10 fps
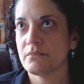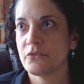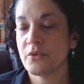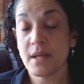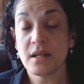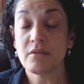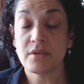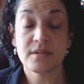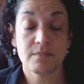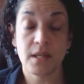for many of
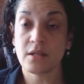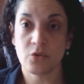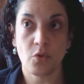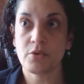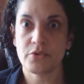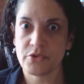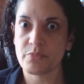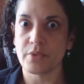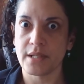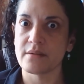us, Pinktober
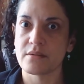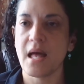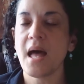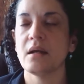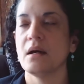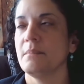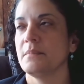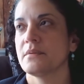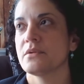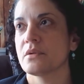just brings that
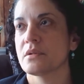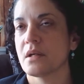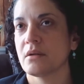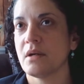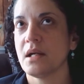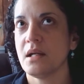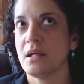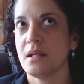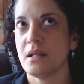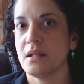up. So it's like,
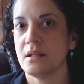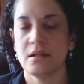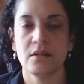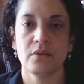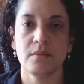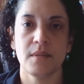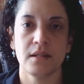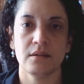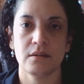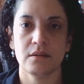great, another
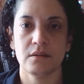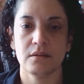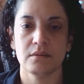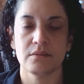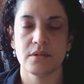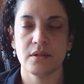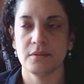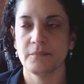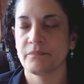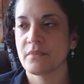reminder.
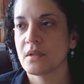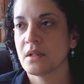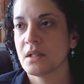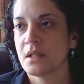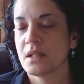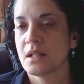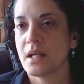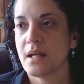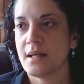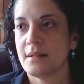So
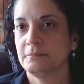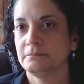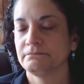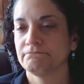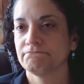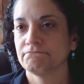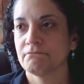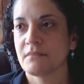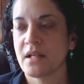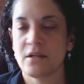
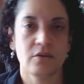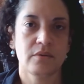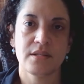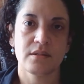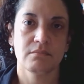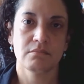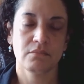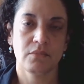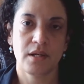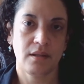another reason
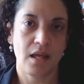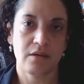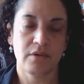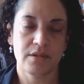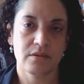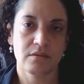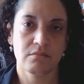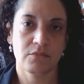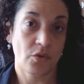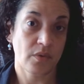why a lot of us
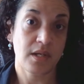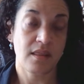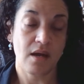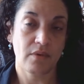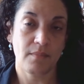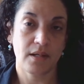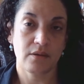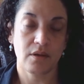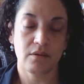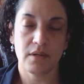don't need that
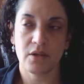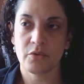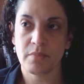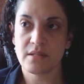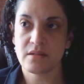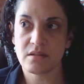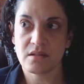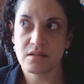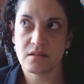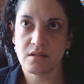reminder on a regular basis,
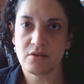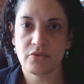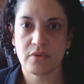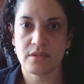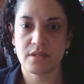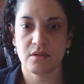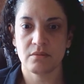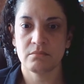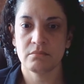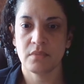because it's there for us
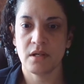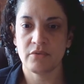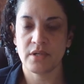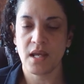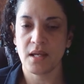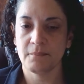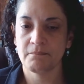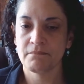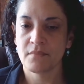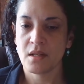every day.
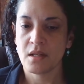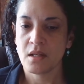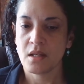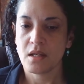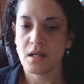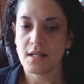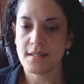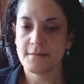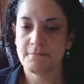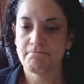
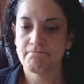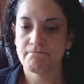But